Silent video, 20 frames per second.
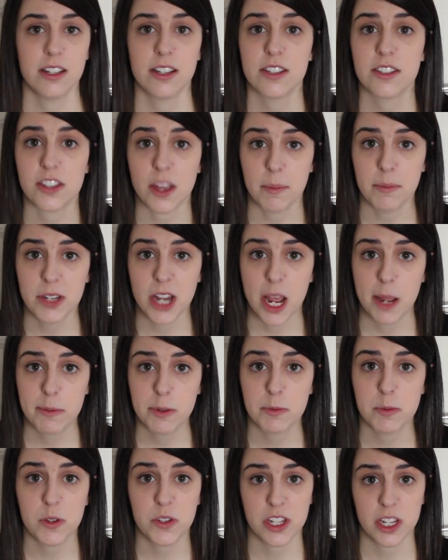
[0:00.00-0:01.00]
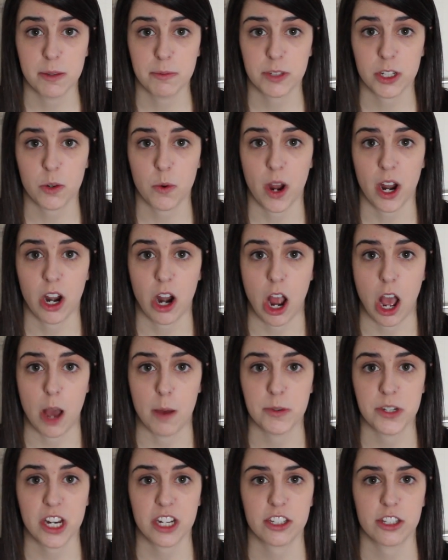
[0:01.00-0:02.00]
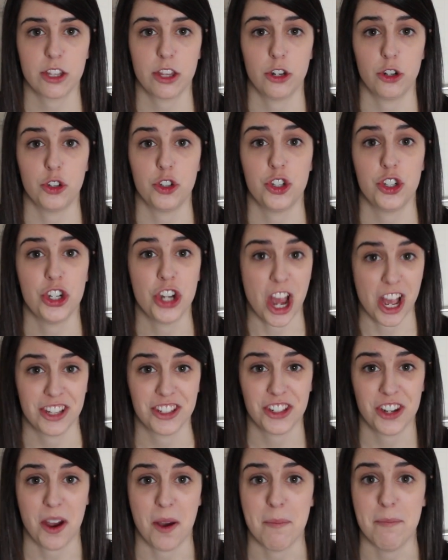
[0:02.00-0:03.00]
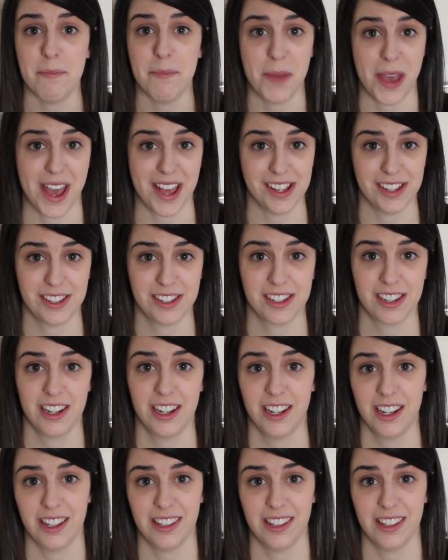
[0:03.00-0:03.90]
Sometimes museums acquire objects that are just a mess.